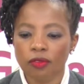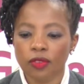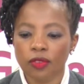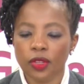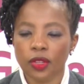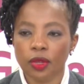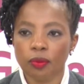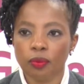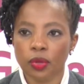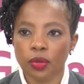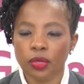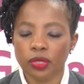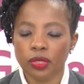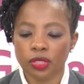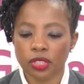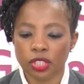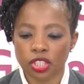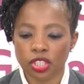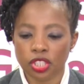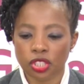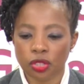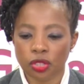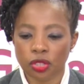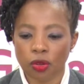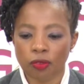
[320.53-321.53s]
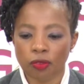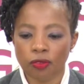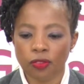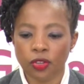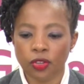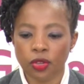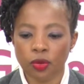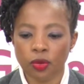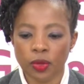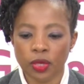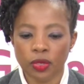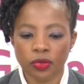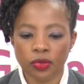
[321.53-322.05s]
for the position of
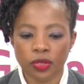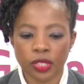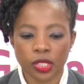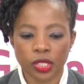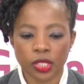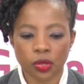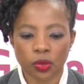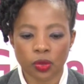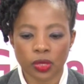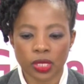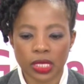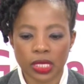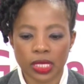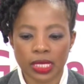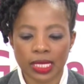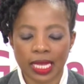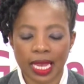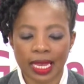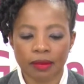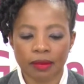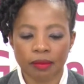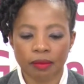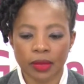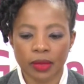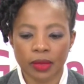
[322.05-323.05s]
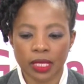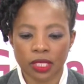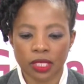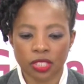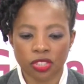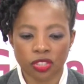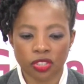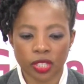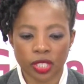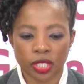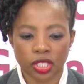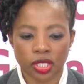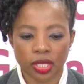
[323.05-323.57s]
Human Resources
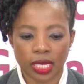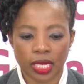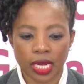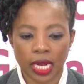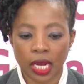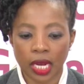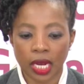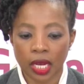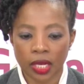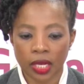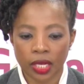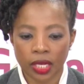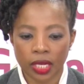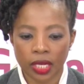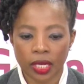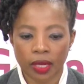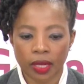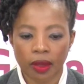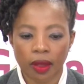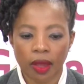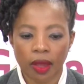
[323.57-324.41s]
Administration Clerk.